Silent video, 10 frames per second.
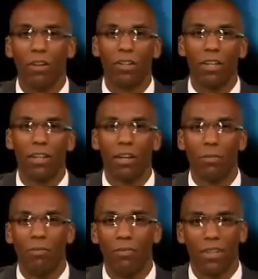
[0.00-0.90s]
only thing that
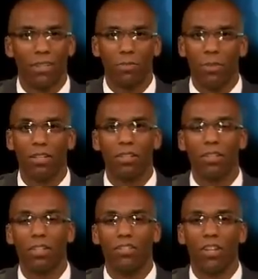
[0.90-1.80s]
are, that's missing
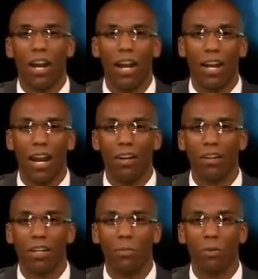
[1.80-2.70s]
is a giant owl
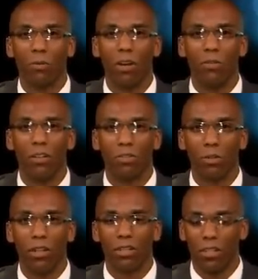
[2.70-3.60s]
and a couple redwood
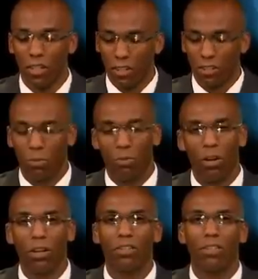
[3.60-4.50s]
trees. Some
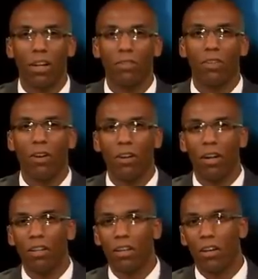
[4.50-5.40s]
weird stuff going
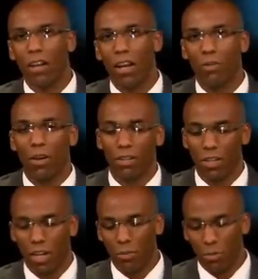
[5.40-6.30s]
on there at
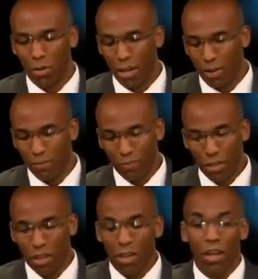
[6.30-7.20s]
Guantanamo Bay.
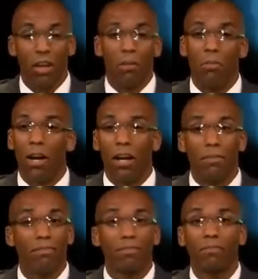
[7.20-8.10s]

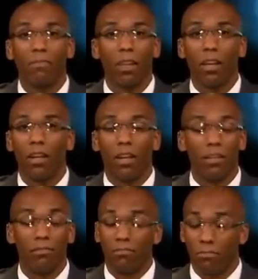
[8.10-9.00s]
But
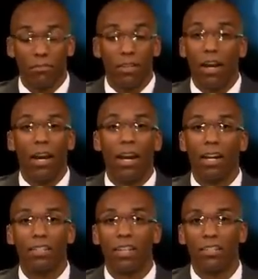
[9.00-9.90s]
hey, I
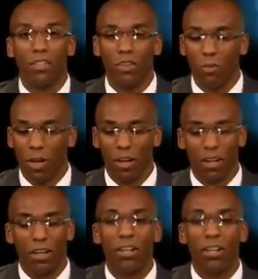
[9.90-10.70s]
guess that's the new America.